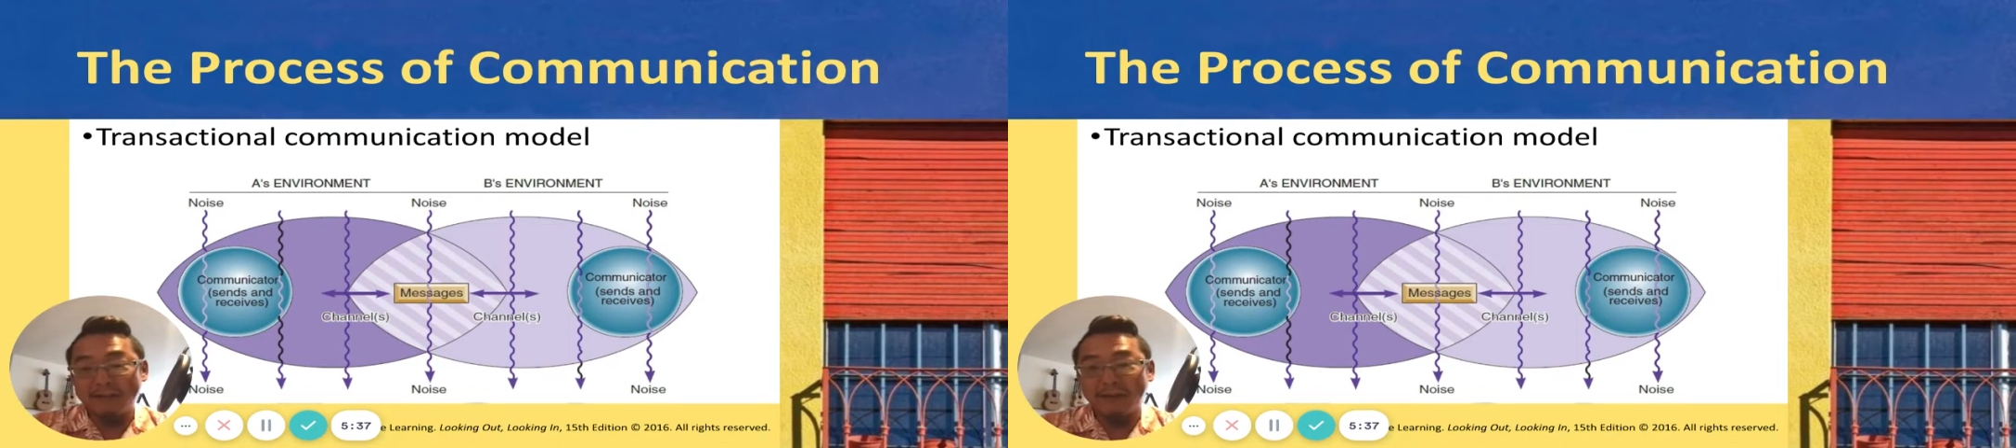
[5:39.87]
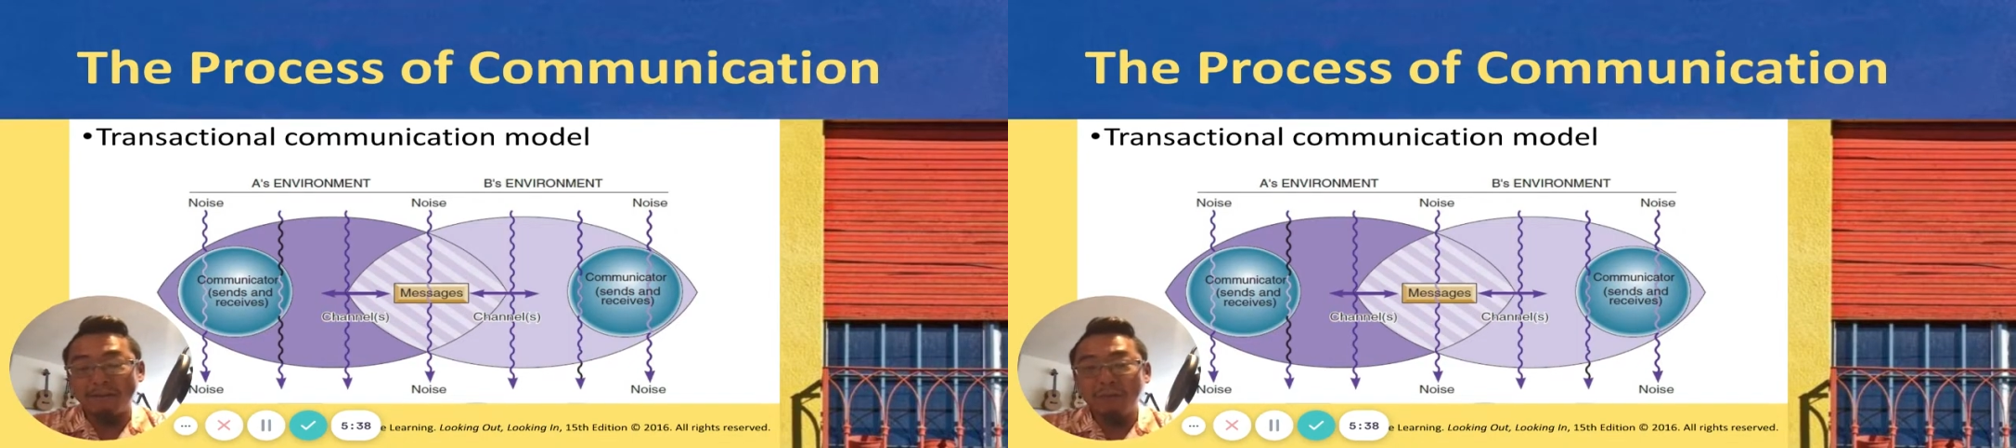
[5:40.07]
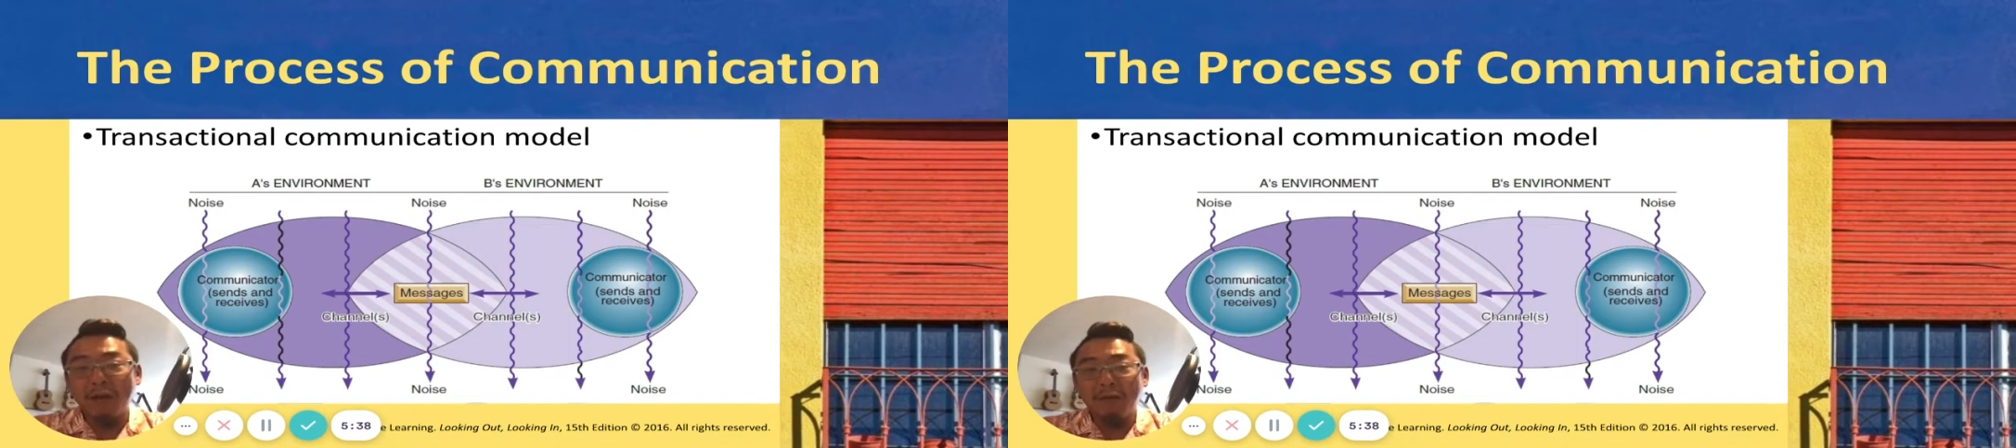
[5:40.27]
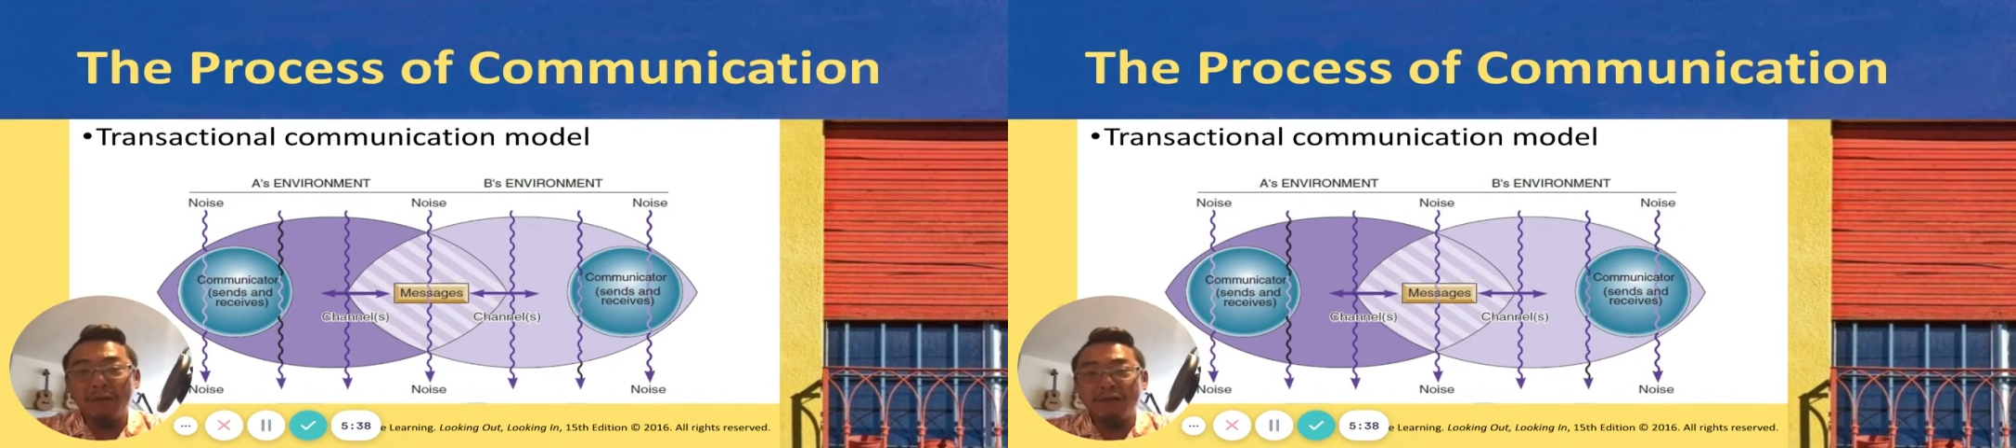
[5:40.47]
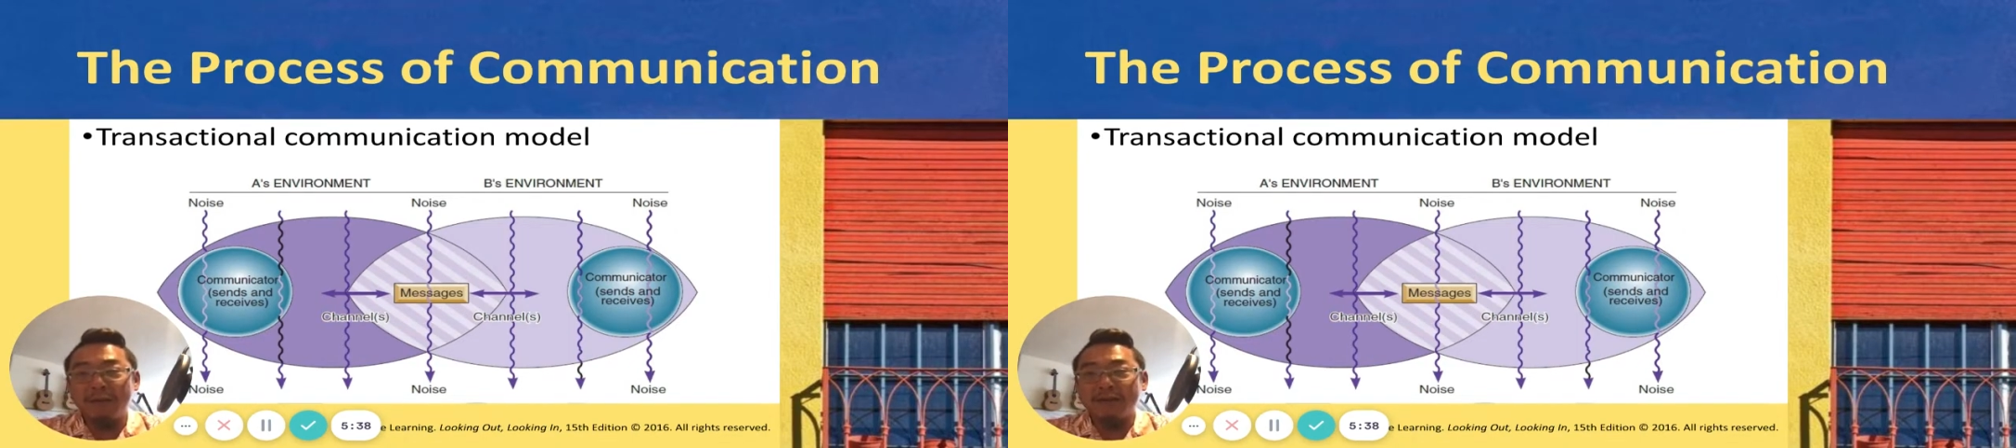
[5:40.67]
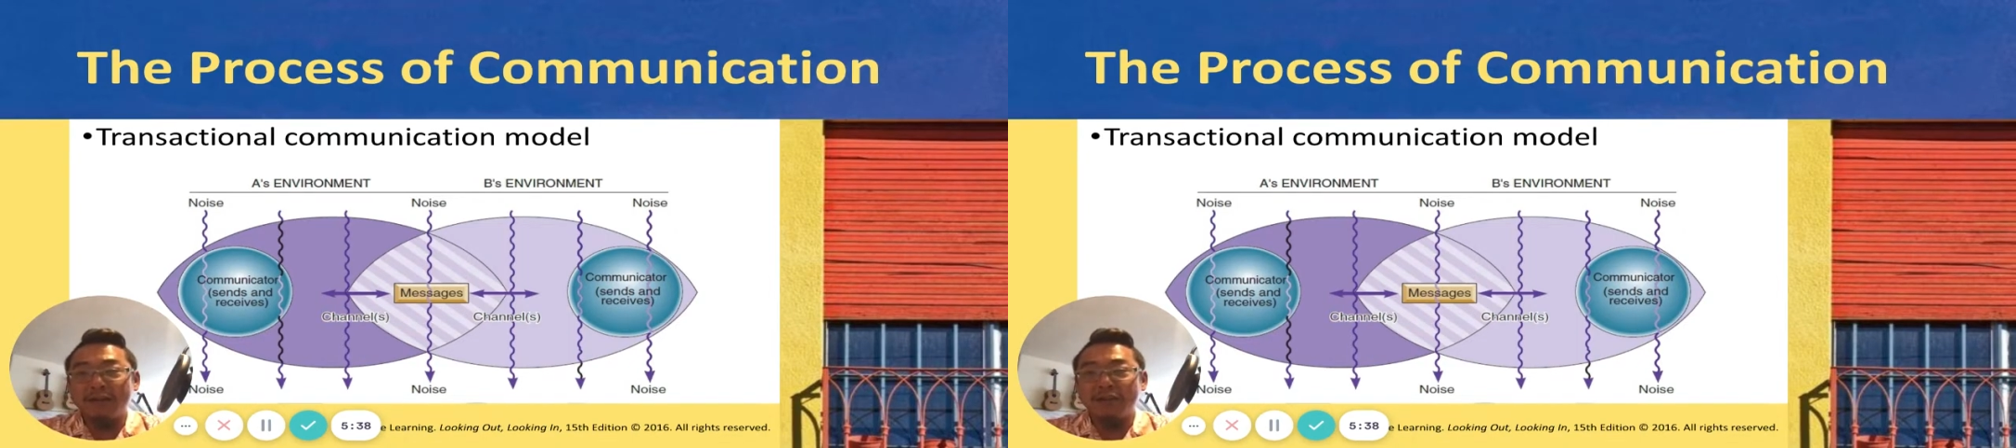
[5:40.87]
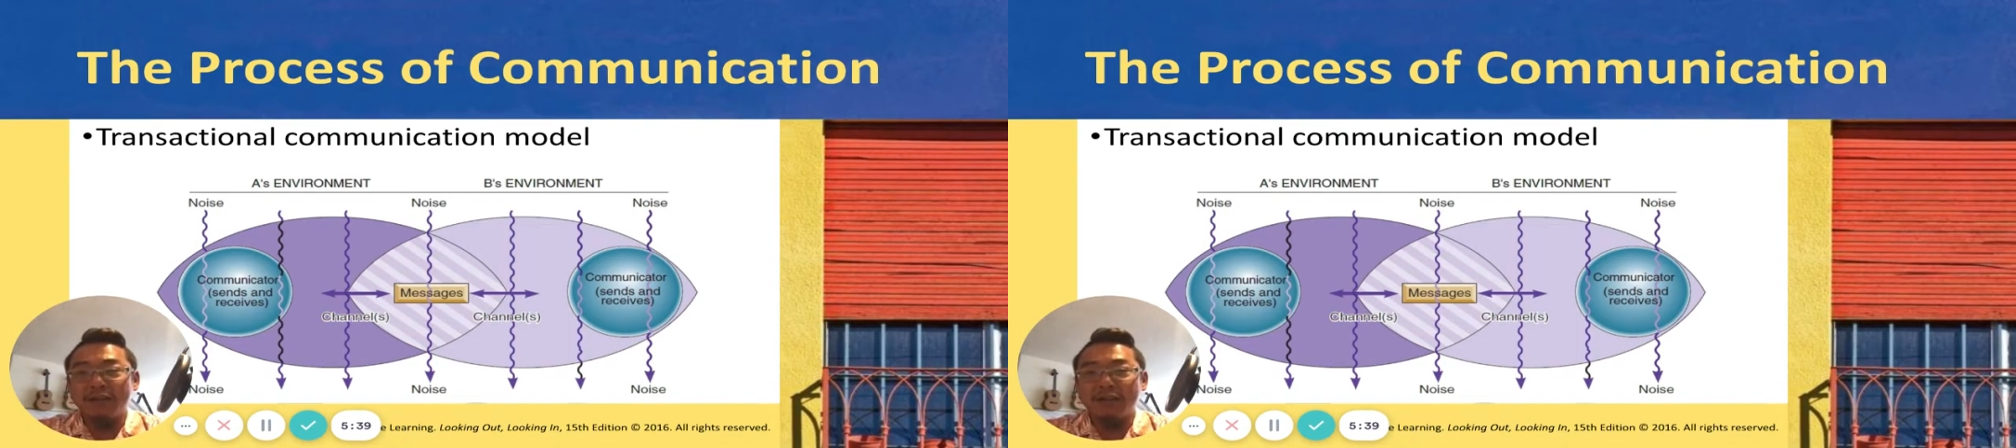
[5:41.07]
But when you've been teaching in